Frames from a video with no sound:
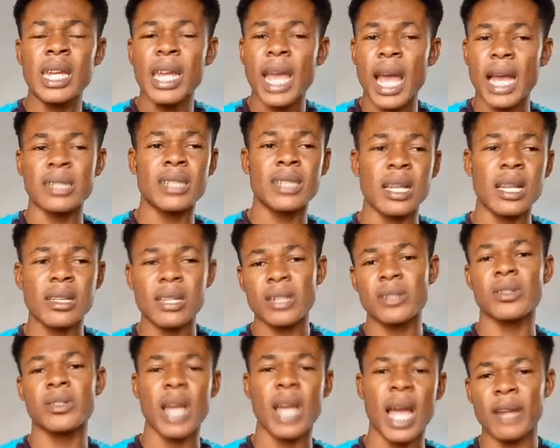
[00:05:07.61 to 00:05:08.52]
He has
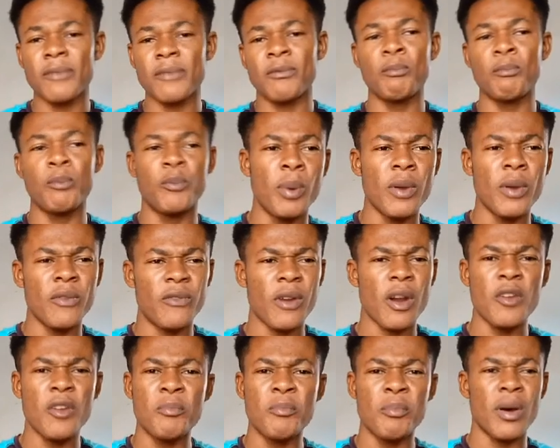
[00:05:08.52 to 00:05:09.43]
started to
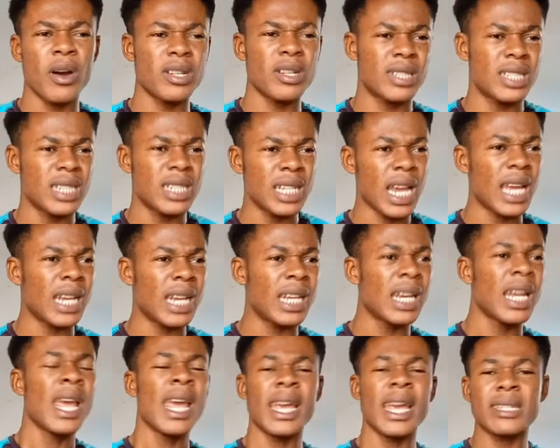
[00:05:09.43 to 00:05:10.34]
act very
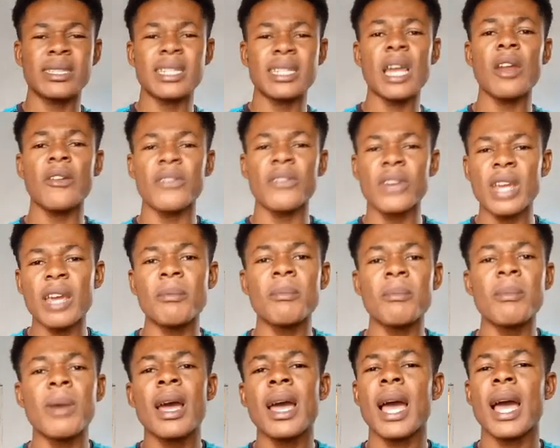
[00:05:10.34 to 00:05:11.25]
bossy, and his style
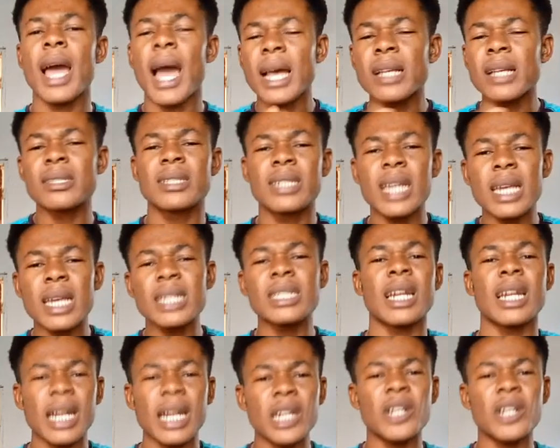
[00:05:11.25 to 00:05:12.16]
of game has
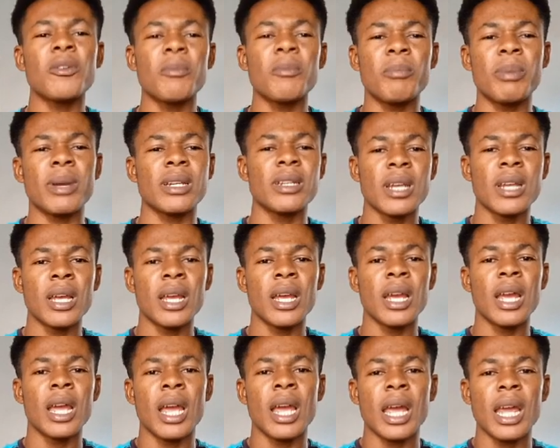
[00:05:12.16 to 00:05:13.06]
changed a little
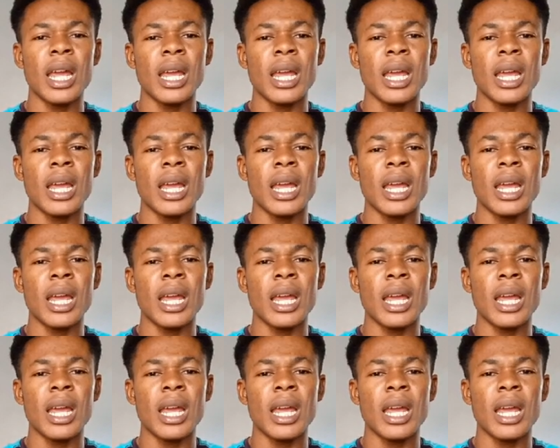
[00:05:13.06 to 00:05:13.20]
bit